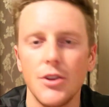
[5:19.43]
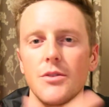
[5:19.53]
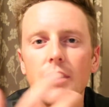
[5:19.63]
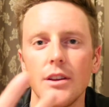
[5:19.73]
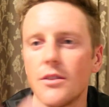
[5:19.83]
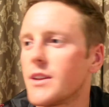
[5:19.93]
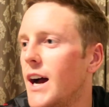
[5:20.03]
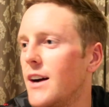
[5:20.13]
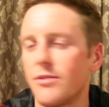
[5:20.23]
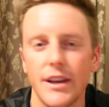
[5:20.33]
I used to used to
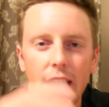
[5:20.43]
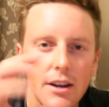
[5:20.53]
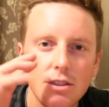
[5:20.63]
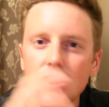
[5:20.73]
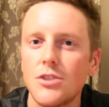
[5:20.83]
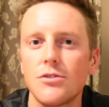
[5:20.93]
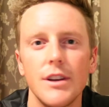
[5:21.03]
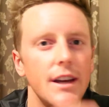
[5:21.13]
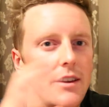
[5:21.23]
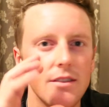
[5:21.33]
have like energy
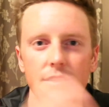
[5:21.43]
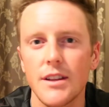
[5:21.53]
drinks and